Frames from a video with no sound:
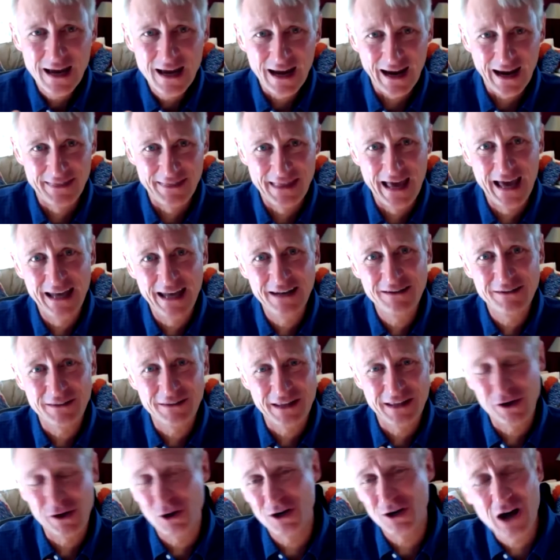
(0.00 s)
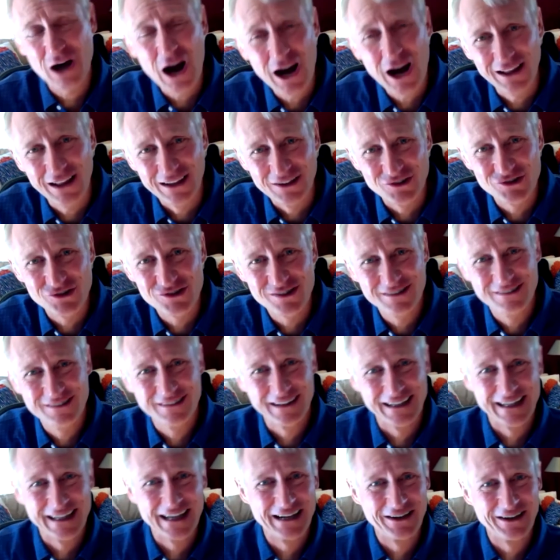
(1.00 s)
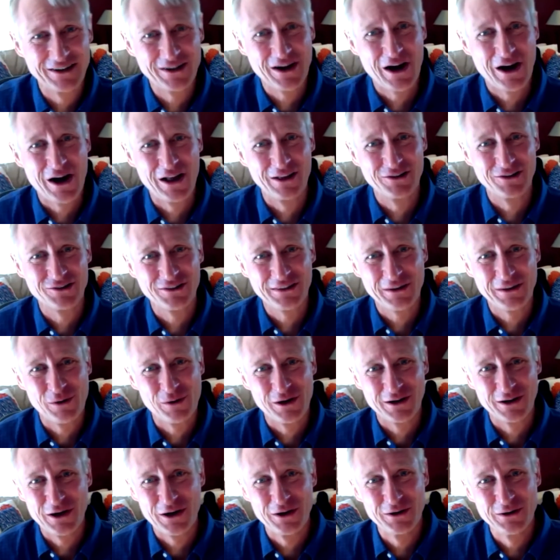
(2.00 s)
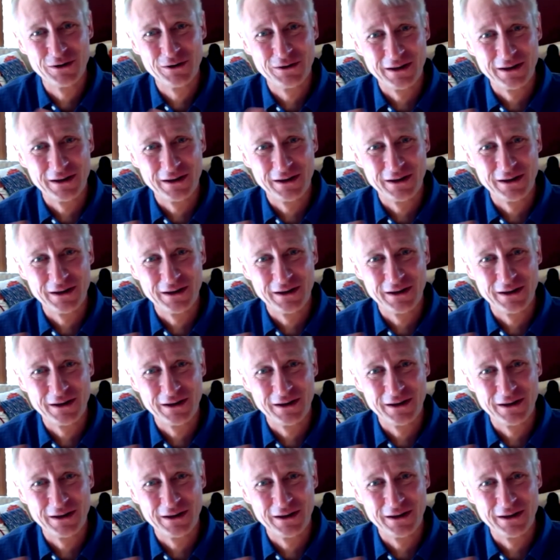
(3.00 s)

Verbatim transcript: And then they go to college. They get into college that they want to go to.